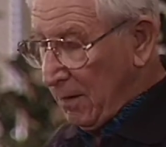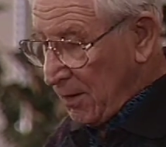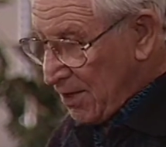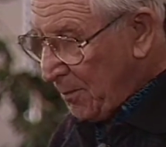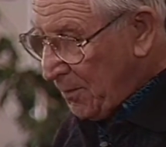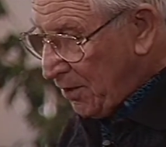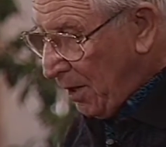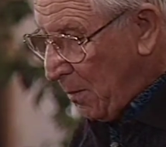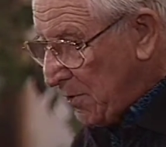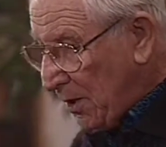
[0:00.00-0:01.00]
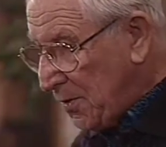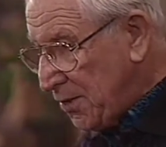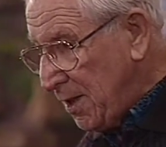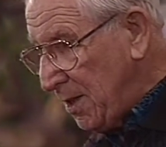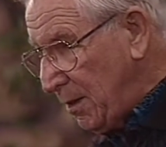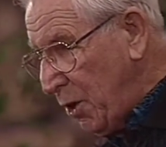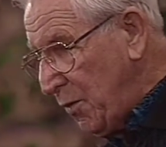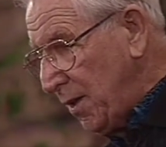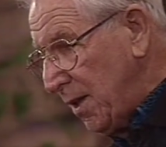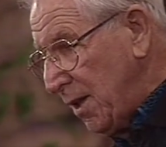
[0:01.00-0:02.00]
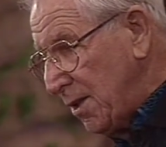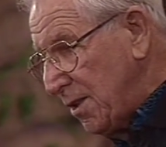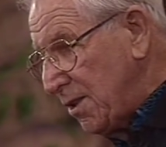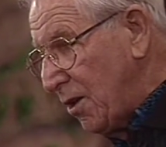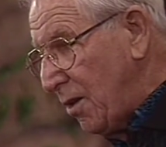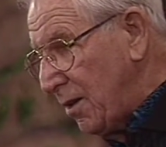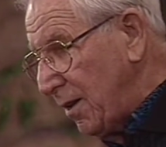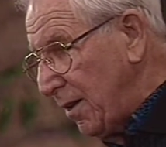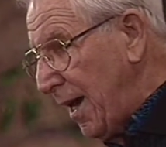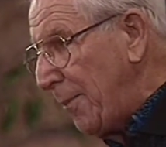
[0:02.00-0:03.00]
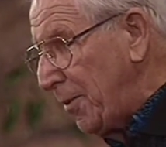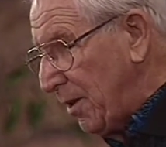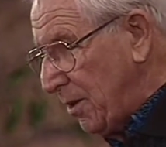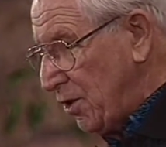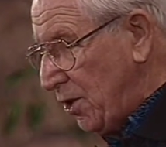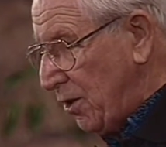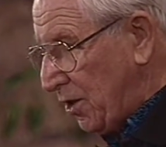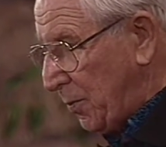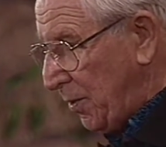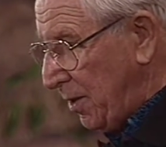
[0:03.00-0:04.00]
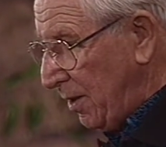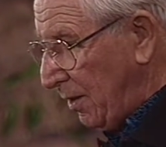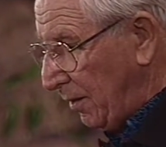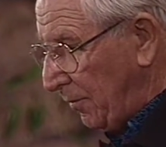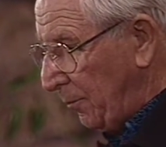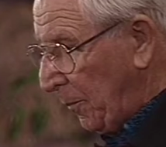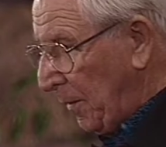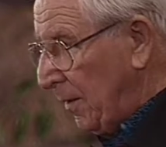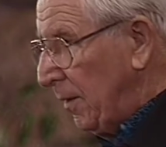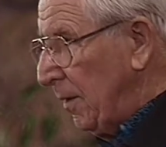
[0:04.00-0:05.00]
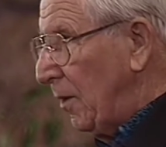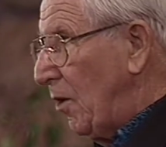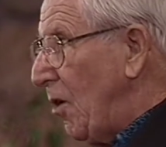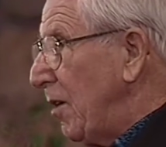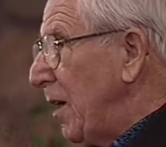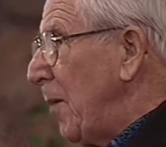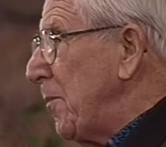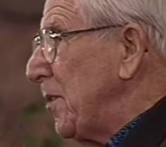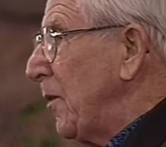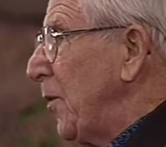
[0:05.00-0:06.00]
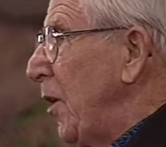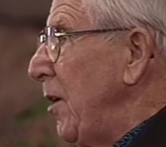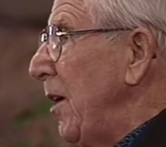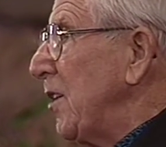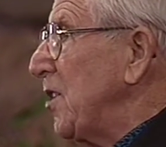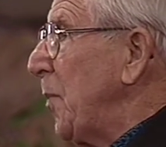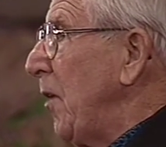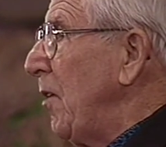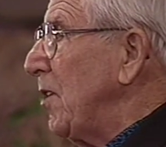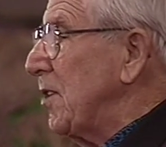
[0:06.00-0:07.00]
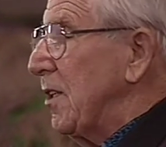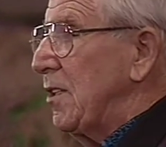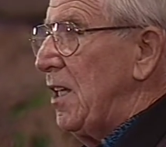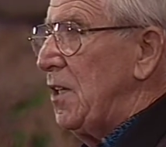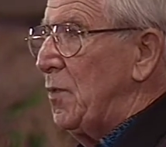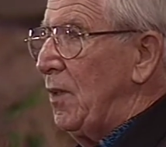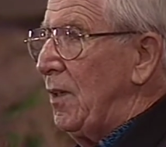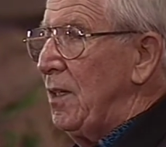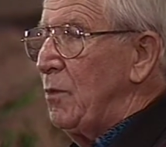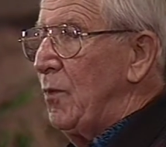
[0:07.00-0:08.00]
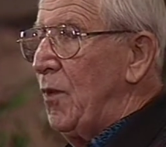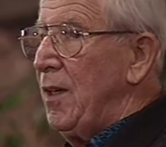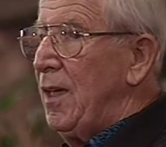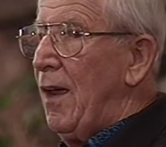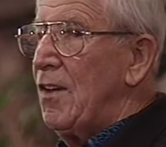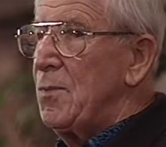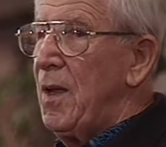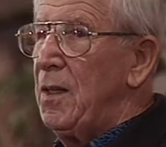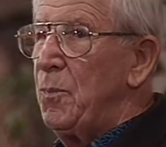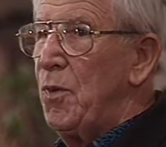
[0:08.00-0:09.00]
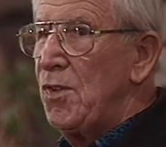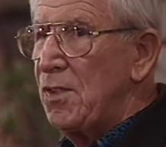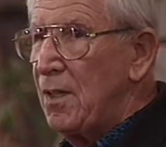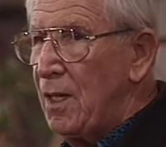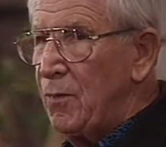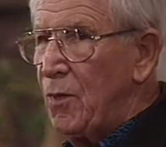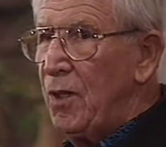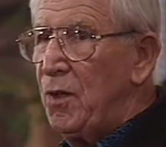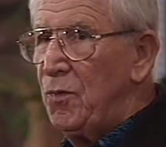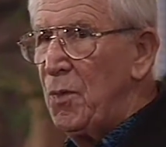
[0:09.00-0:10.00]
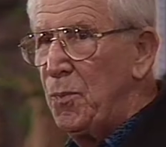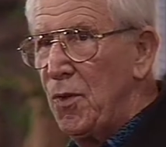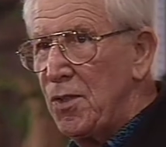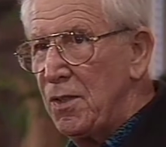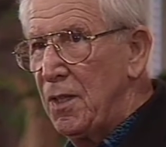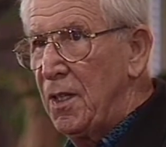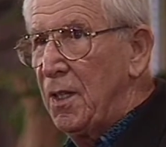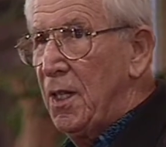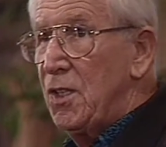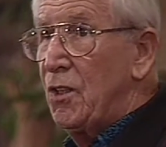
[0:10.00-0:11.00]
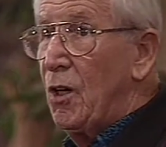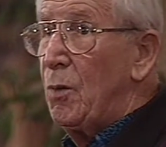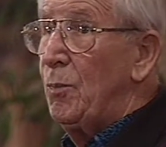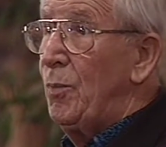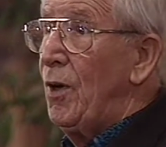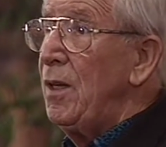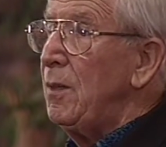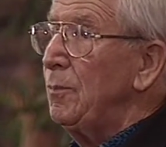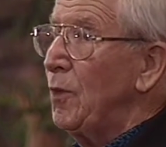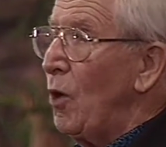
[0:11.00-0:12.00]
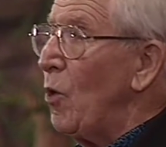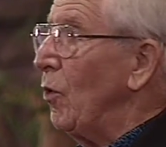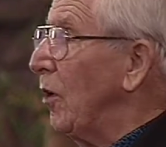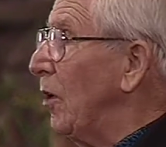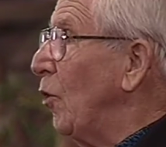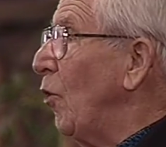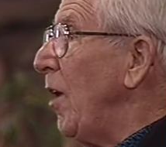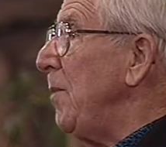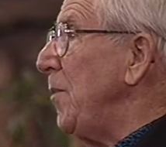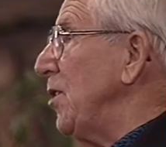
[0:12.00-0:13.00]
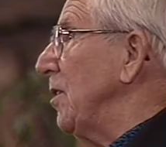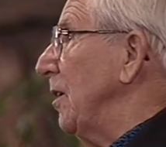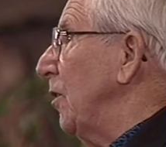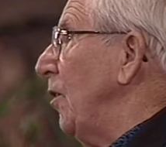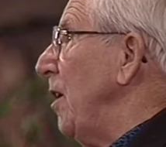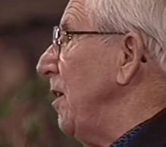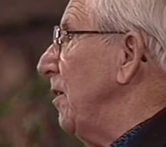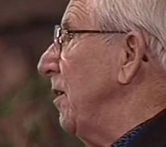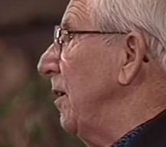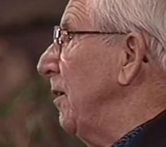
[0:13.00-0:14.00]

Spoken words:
Sometimes I've seen over the years this kind of thing happen in the church, particularly. Along comes a very experienced, successful leader, a very charismatic personality, a very gifted person. He's got a brilliant goal, got a great mission, a great